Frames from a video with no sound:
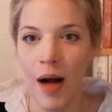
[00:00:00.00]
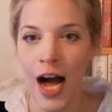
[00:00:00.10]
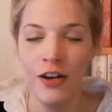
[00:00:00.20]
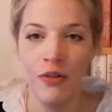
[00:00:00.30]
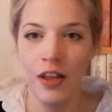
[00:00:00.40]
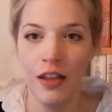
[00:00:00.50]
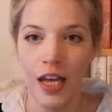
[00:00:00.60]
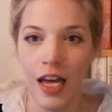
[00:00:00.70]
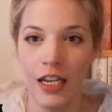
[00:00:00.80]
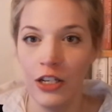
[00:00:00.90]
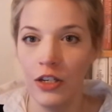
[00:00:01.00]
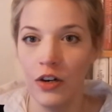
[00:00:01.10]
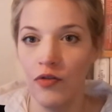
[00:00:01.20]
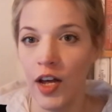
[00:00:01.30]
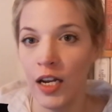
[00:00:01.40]
i don't think they
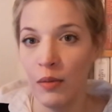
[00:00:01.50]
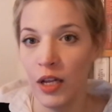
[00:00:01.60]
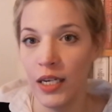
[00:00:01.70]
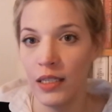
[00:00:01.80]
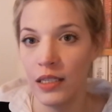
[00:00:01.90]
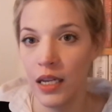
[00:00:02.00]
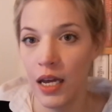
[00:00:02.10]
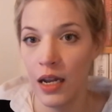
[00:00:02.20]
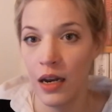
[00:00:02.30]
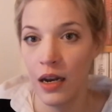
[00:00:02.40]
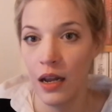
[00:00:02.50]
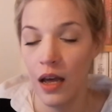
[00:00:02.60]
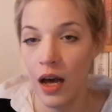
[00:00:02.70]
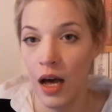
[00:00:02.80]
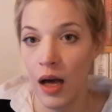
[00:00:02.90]
deserve any place in
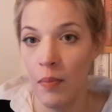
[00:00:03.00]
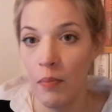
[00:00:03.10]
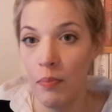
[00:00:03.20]
um,